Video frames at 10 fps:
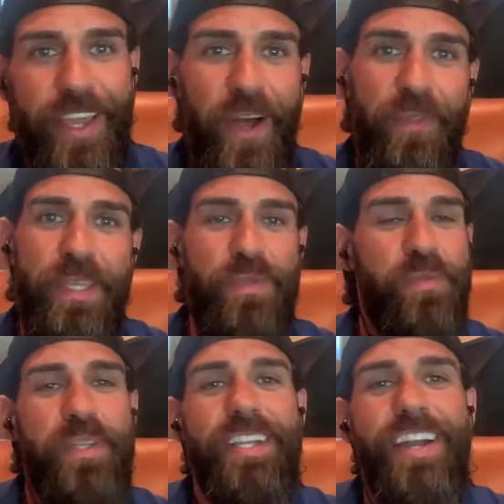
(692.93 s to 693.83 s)
the healthiest
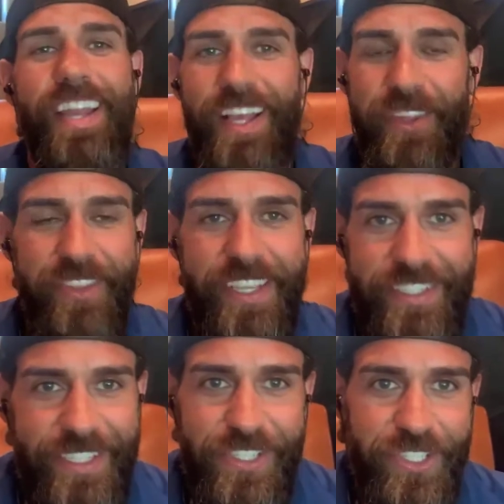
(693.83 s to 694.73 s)
ones, but they're not healthy. It's
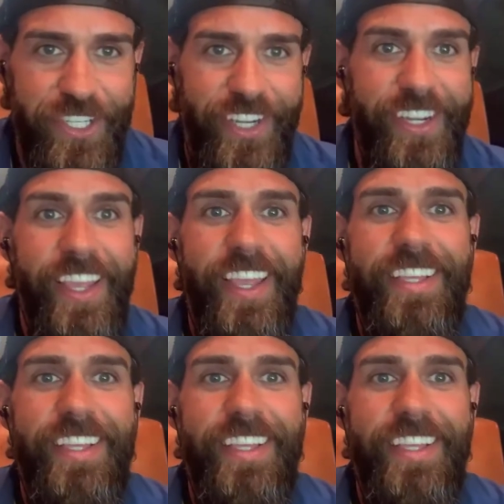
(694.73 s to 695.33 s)
just sugar.